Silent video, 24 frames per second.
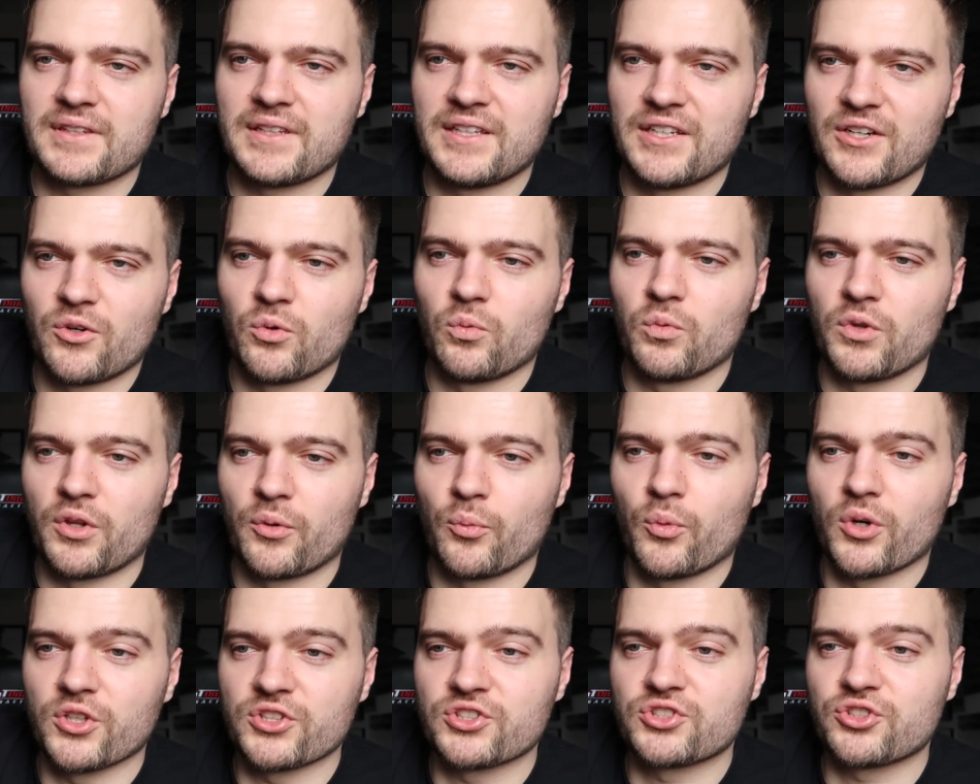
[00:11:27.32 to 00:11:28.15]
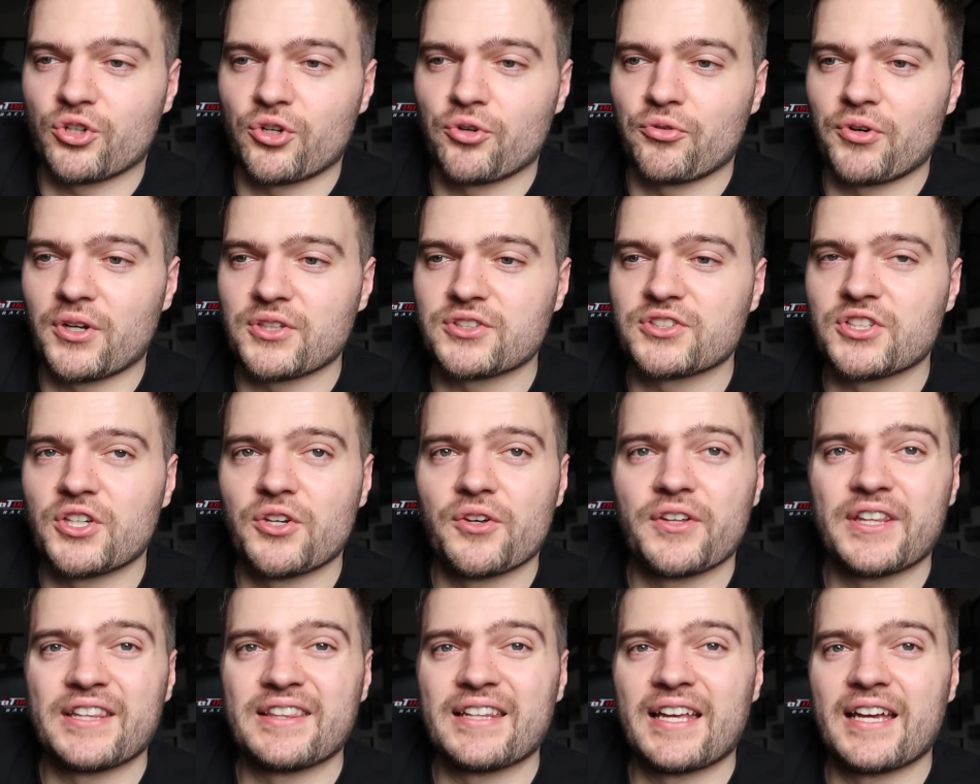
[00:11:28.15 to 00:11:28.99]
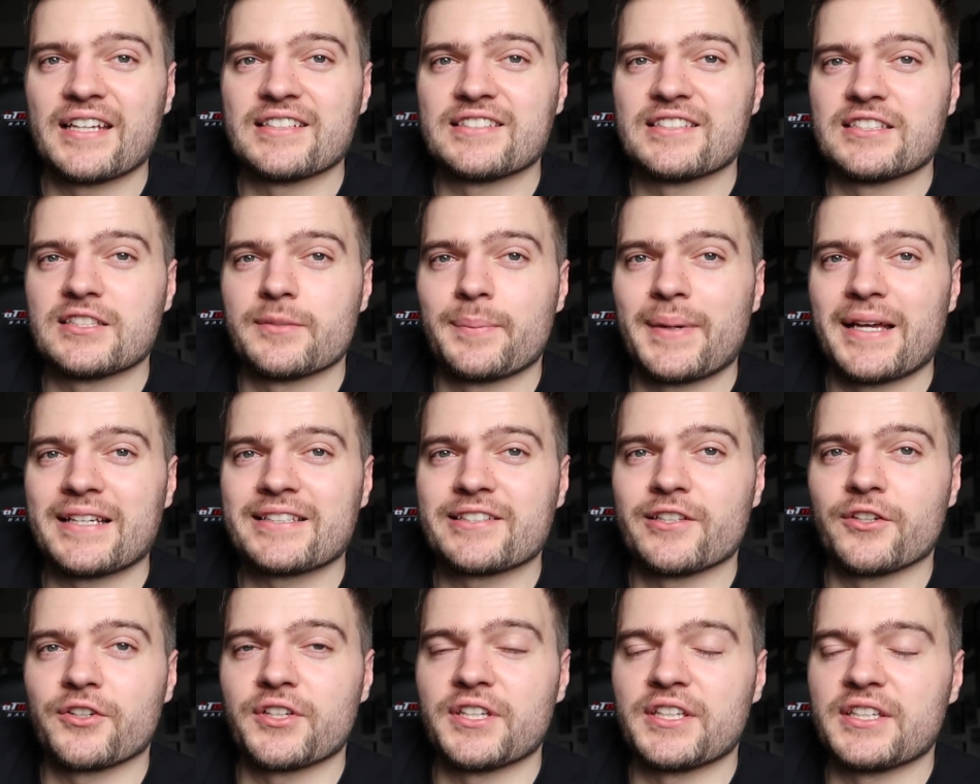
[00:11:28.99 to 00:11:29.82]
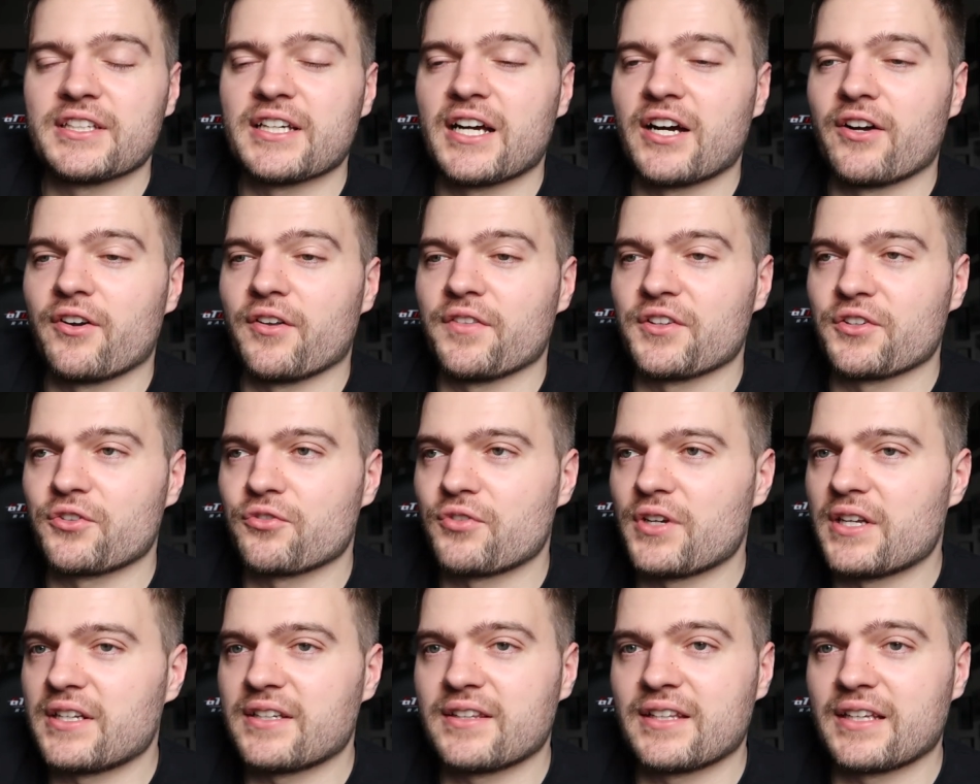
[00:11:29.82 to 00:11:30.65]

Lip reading: Was Toro Rosso. I think theirs is the best looking car on the grid.